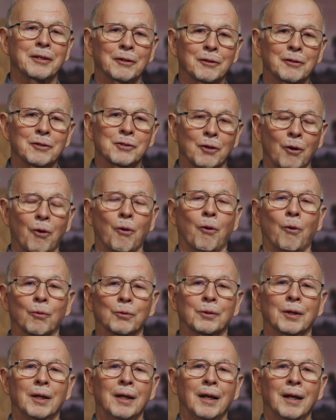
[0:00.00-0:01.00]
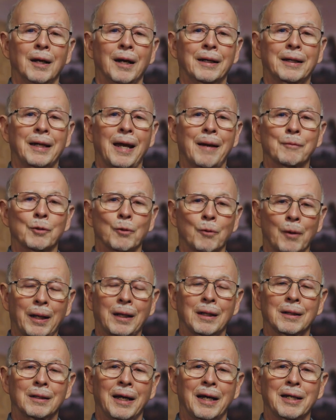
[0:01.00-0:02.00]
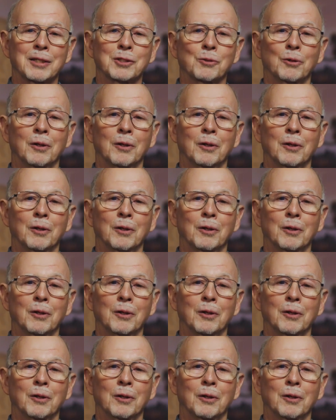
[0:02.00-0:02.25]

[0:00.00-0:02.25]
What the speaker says: years old, I came to recognize